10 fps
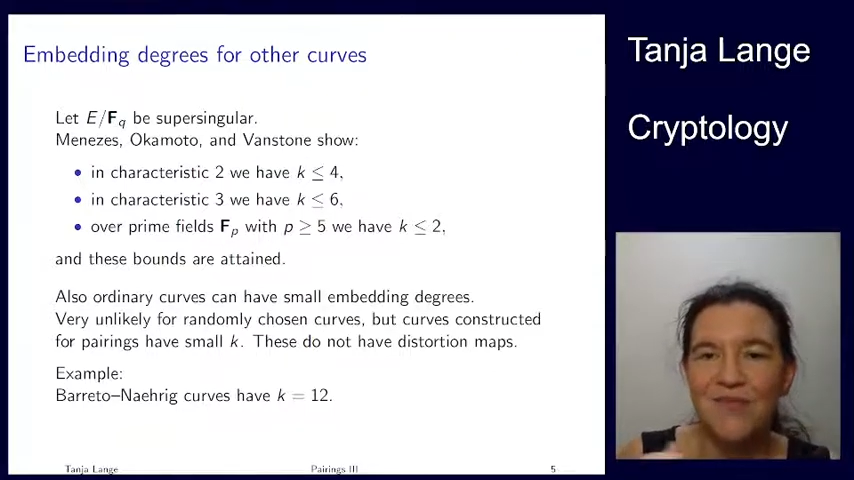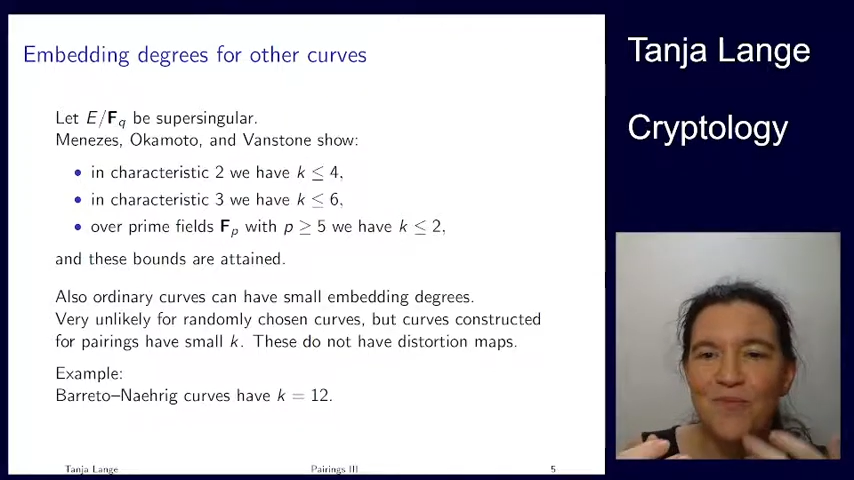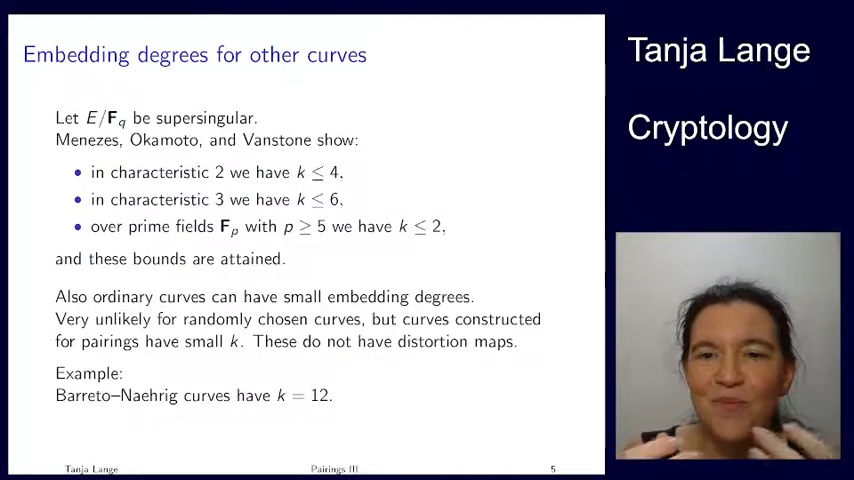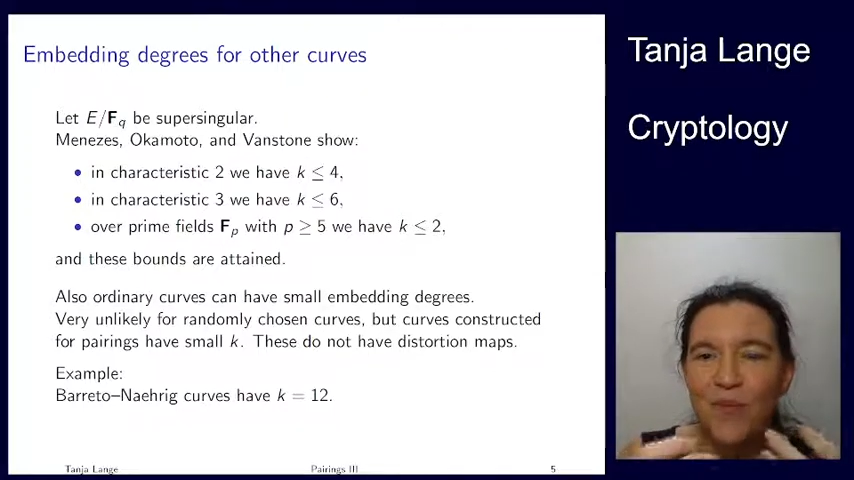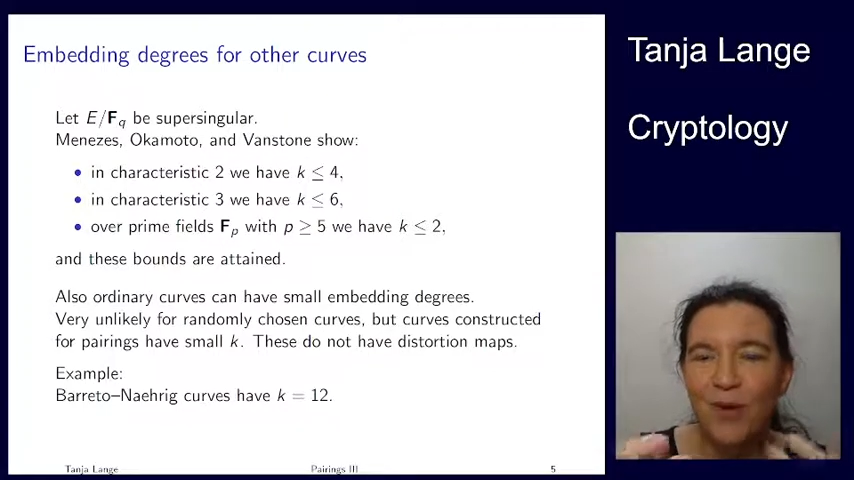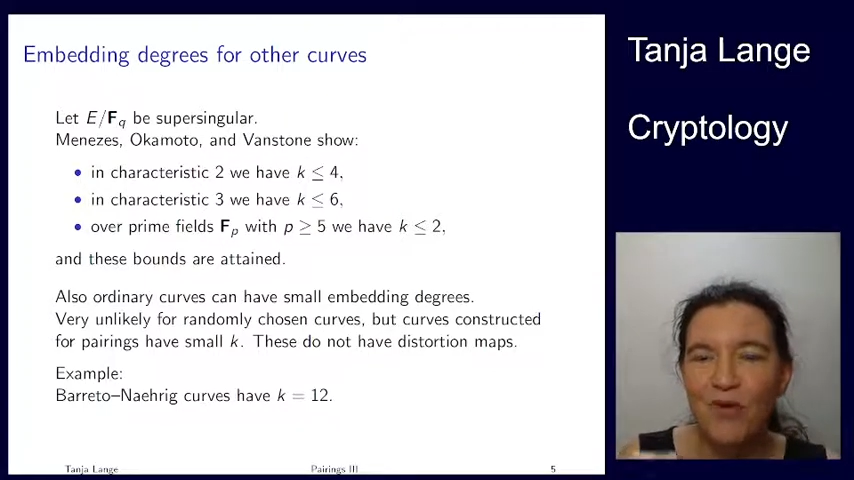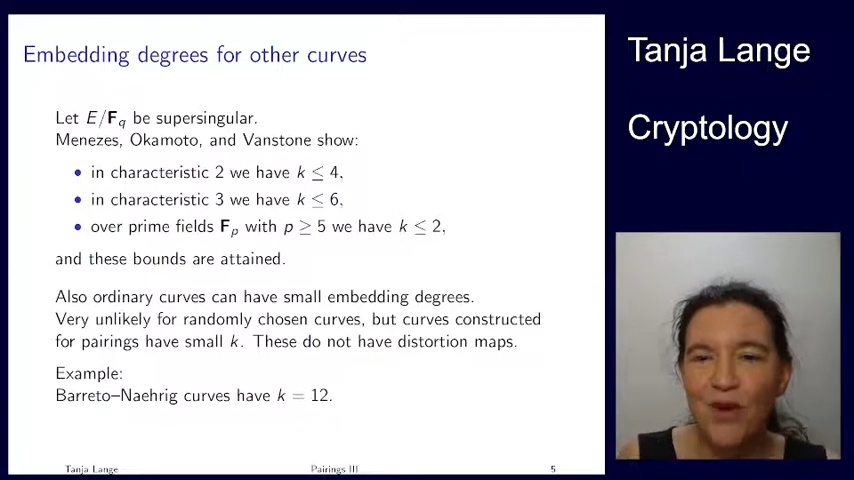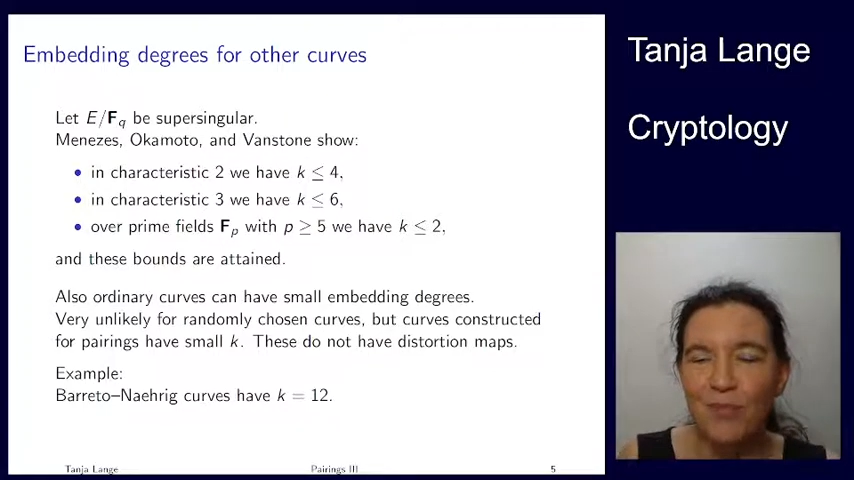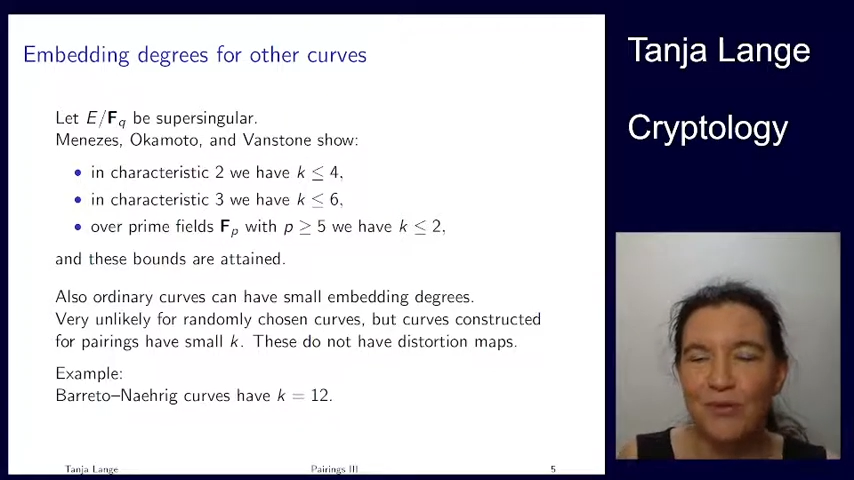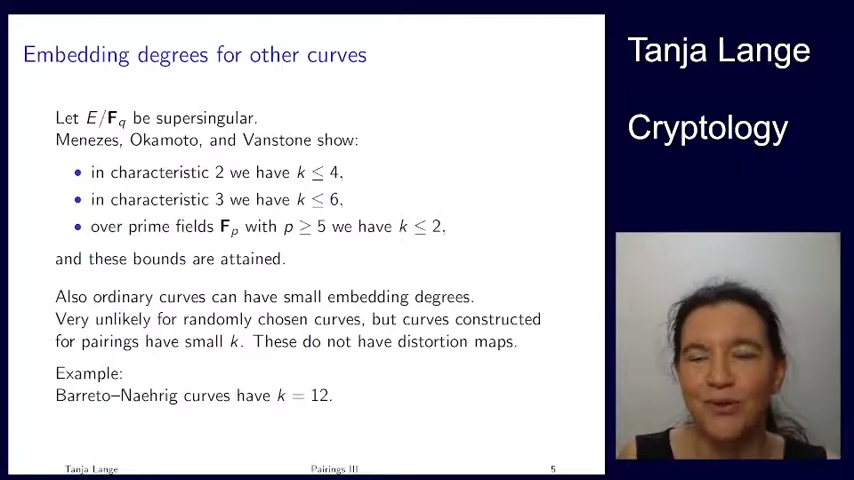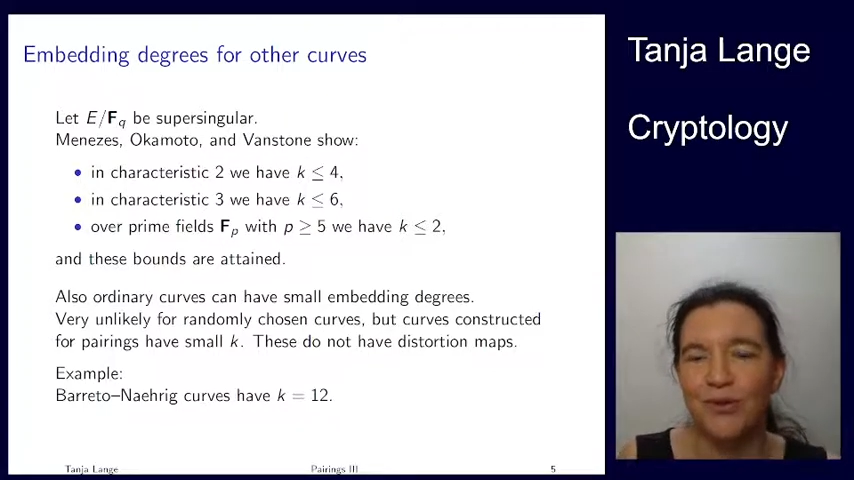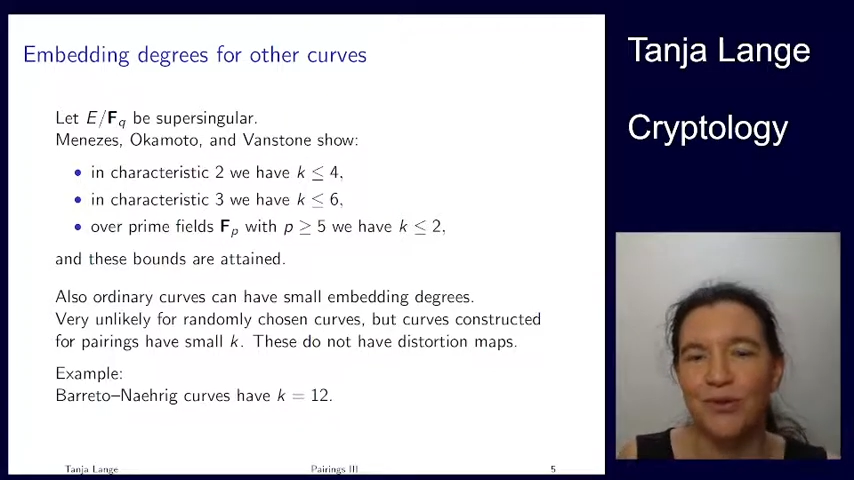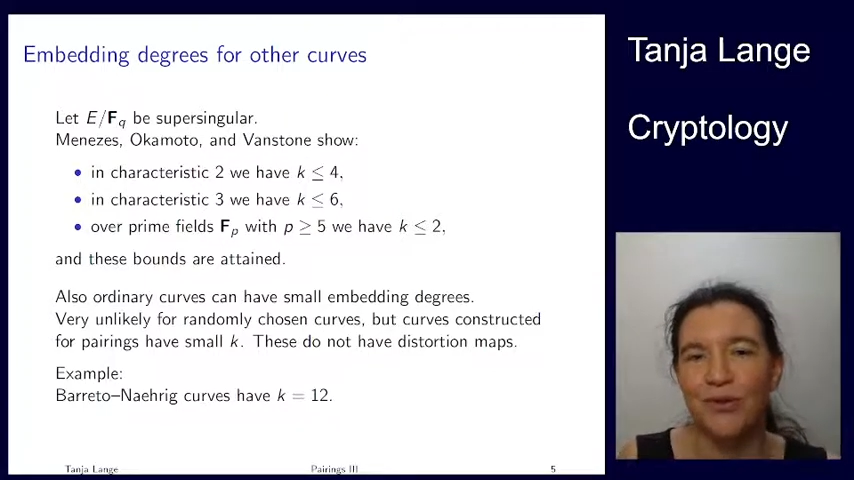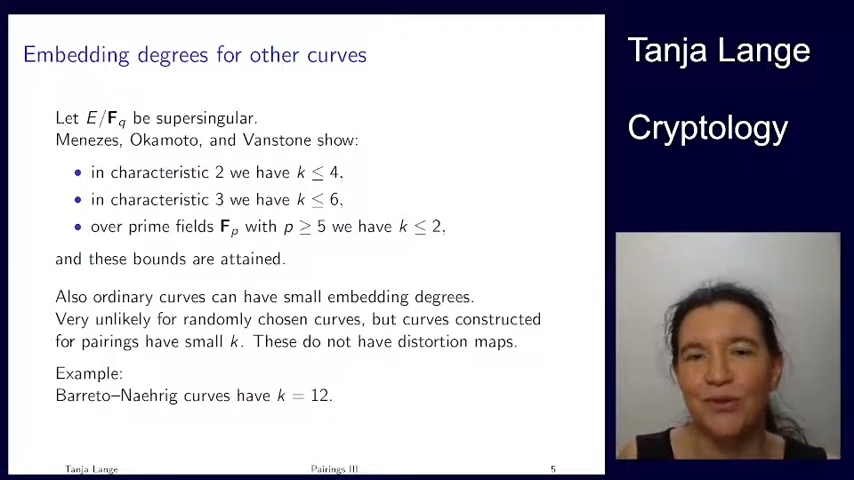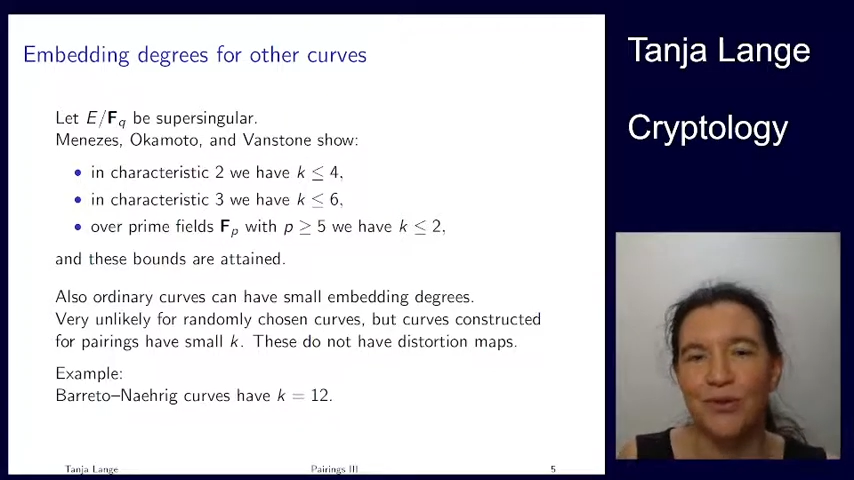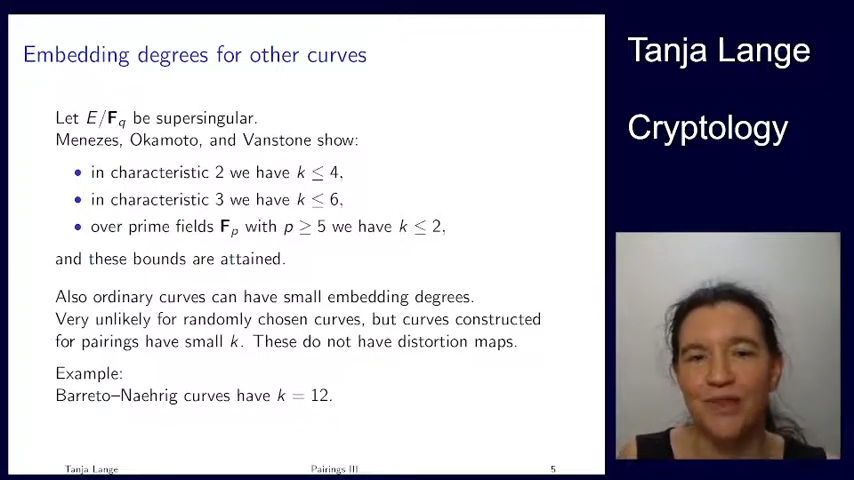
more knobs to turn